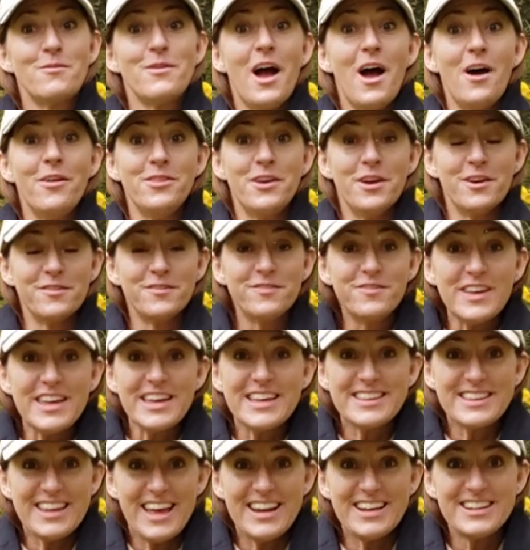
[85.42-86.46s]
around their
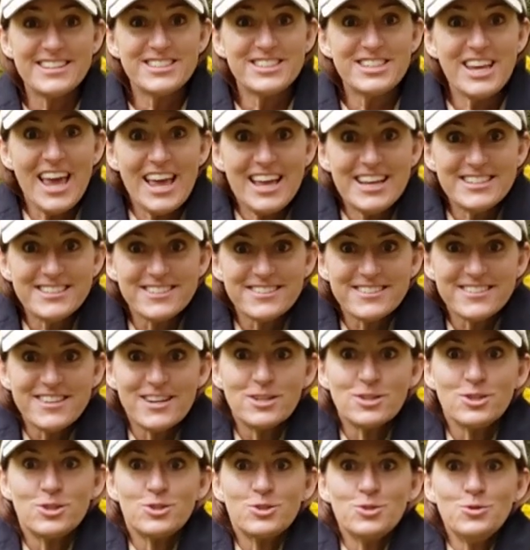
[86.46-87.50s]
feet that it changes
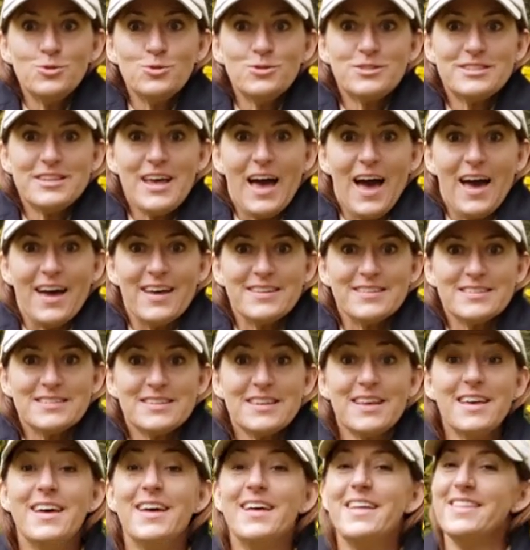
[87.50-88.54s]
their shoe size.
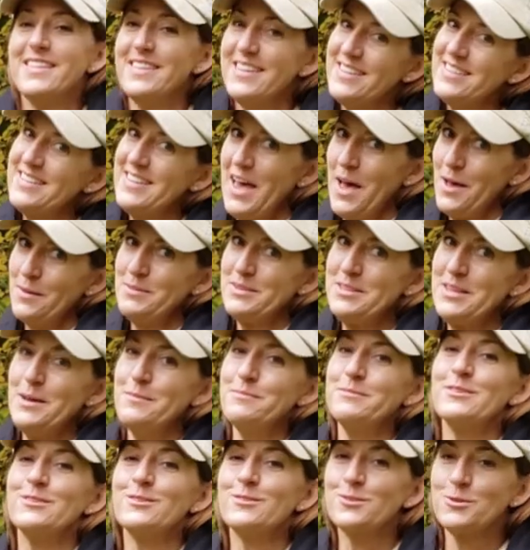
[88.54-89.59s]
This helps
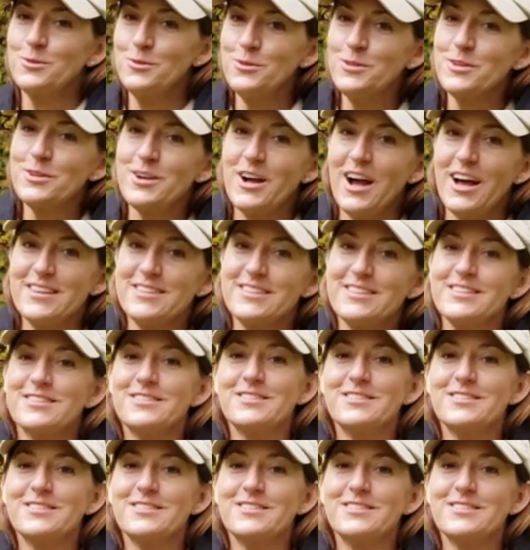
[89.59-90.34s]
them to scoot across the